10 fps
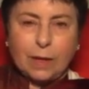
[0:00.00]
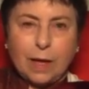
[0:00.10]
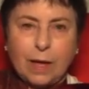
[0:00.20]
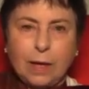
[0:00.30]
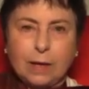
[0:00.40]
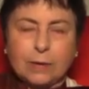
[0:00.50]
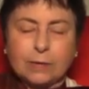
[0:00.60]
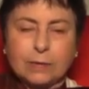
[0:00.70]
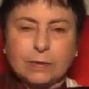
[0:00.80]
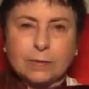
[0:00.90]

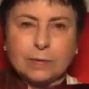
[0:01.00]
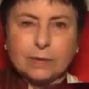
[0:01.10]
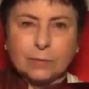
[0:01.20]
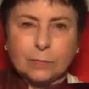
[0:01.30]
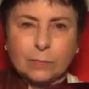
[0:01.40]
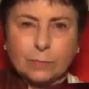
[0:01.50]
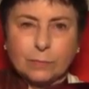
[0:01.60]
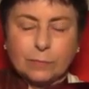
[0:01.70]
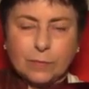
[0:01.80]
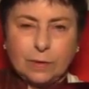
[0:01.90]
And
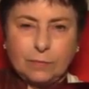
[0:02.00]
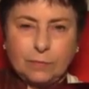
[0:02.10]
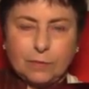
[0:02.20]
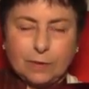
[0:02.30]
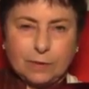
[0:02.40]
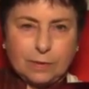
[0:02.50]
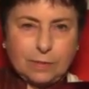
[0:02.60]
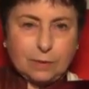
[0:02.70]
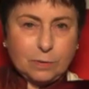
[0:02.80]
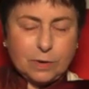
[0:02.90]
if
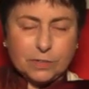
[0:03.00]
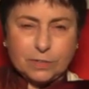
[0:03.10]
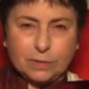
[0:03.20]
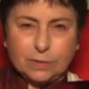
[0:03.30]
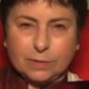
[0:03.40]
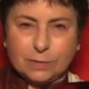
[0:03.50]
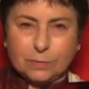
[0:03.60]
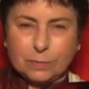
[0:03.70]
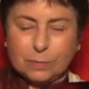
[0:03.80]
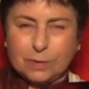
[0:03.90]
the question is,
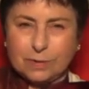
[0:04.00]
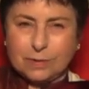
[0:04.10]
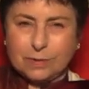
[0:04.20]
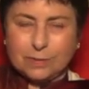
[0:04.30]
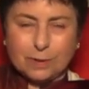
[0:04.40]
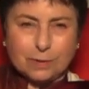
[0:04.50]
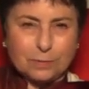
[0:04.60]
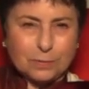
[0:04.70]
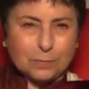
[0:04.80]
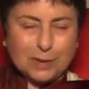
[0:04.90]
well, what
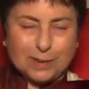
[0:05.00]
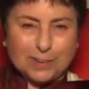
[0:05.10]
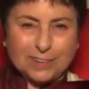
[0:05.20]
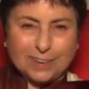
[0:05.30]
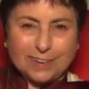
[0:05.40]
dissolves where?